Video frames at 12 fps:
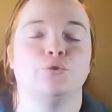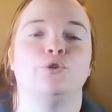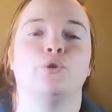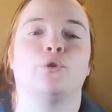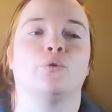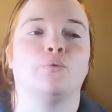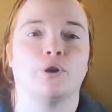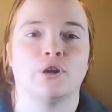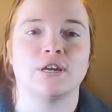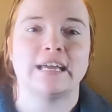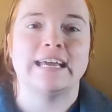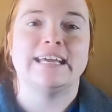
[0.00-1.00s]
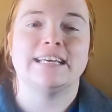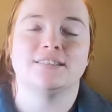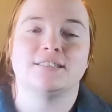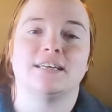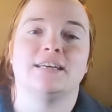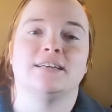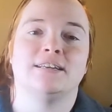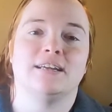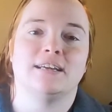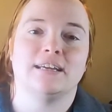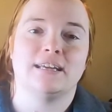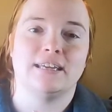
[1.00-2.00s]
your work is in
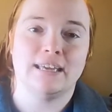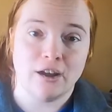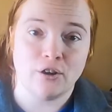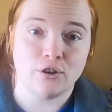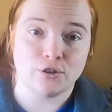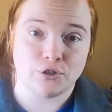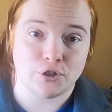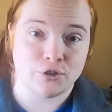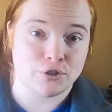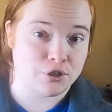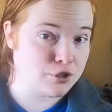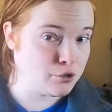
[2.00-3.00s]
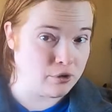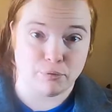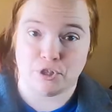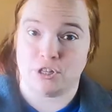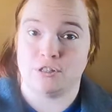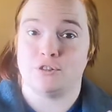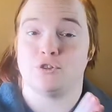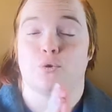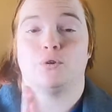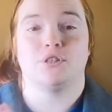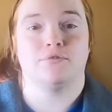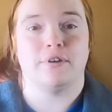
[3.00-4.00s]
character descriptions
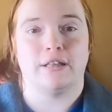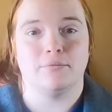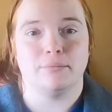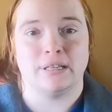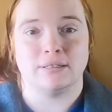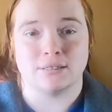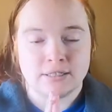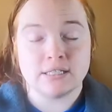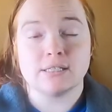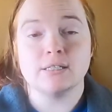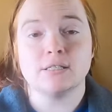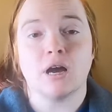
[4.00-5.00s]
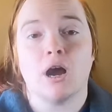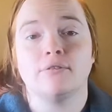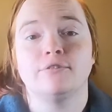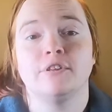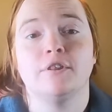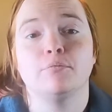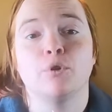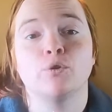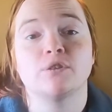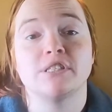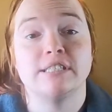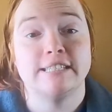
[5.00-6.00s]
or development. This is often the
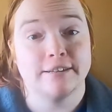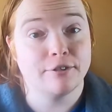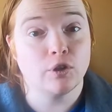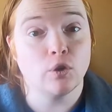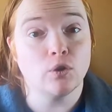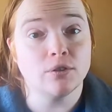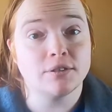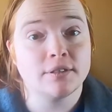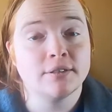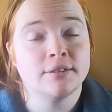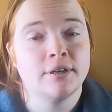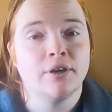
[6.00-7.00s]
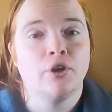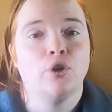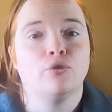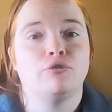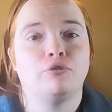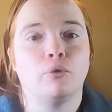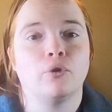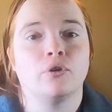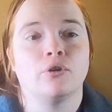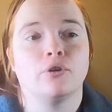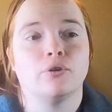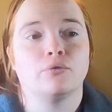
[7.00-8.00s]
most difficult
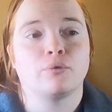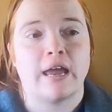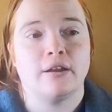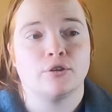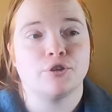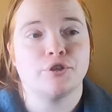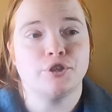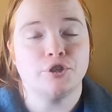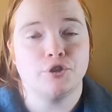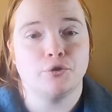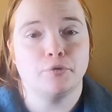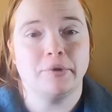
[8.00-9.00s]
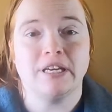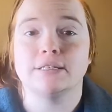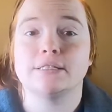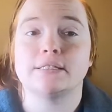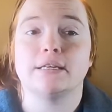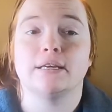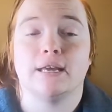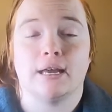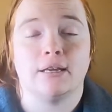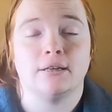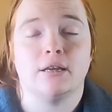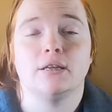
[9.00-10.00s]
for writers to do because,
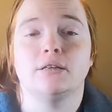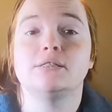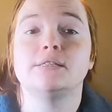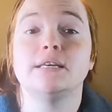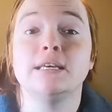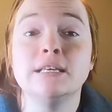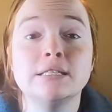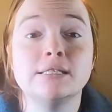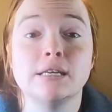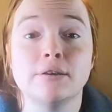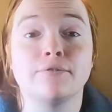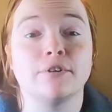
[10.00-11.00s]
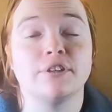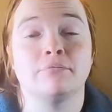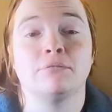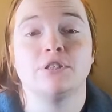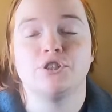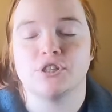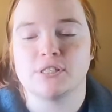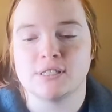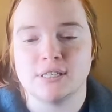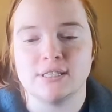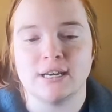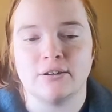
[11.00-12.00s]
again, it is easy for them to just
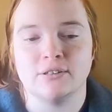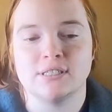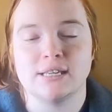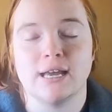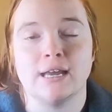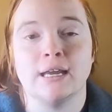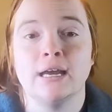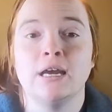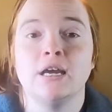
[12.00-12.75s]
sit down and say,